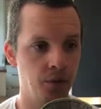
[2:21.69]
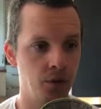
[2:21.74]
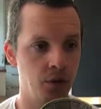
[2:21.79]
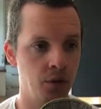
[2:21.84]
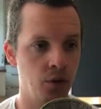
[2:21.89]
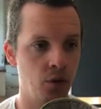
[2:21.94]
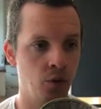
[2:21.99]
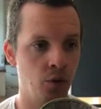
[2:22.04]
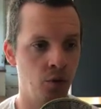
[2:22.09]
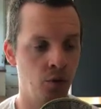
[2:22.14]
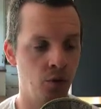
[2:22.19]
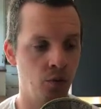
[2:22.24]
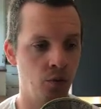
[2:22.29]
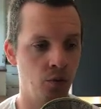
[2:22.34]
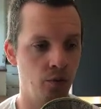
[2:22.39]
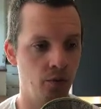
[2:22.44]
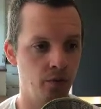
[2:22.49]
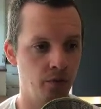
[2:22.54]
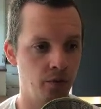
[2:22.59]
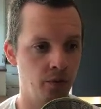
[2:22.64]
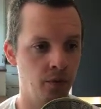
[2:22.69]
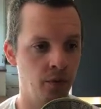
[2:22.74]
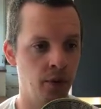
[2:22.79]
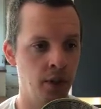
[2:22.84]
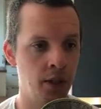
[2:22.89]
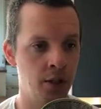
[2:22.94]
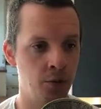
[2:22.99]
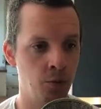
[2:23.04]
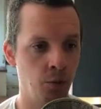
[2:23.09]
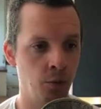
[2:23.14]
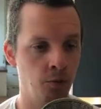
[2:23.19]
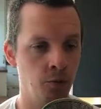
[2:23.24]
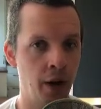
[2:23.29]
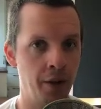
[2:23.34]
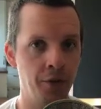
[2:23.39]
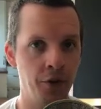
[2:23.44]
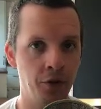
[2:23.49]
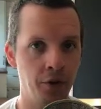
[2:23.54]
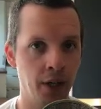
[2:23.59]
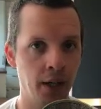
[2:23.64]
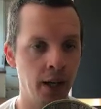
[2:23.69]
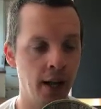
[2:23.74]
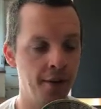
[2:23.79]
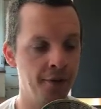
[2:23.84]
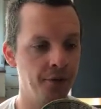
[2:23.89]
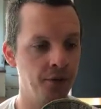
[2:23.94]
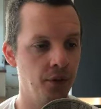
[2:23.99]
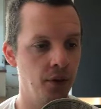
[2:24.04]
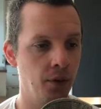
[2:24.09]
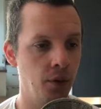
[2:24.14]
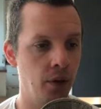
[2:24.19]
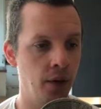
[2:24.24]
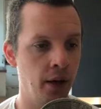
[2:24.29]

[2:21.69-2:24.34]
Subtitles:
So this will render again